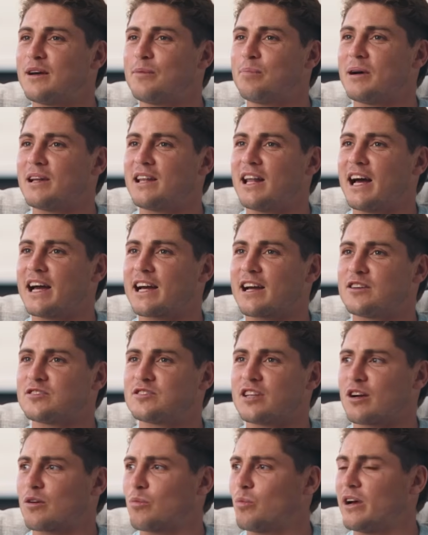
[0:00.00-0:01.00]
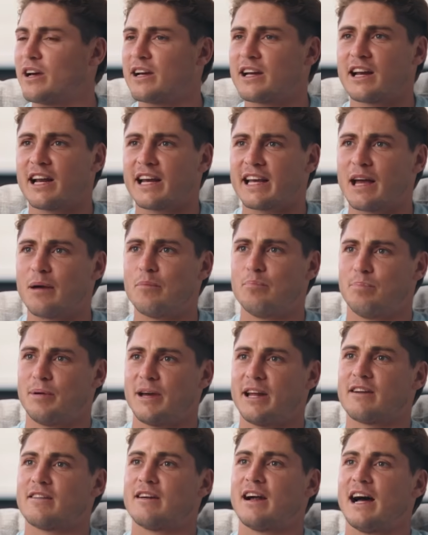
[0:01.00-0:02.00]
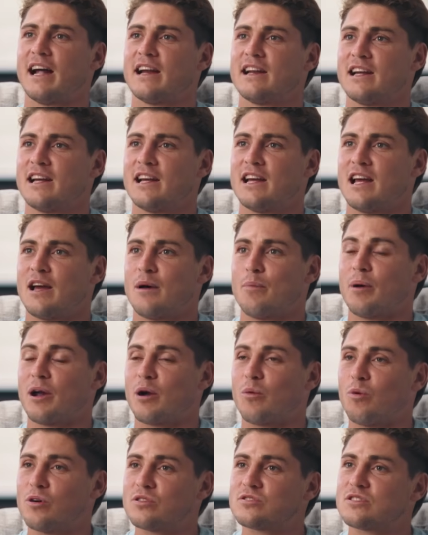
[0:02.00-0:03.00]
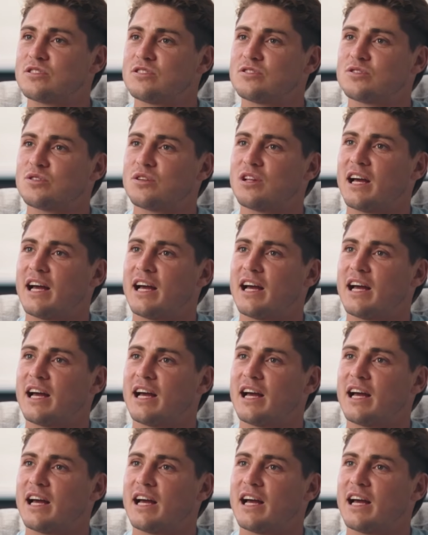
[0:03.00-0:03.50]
it, but like I was like, where can I get better at? But it wasn't until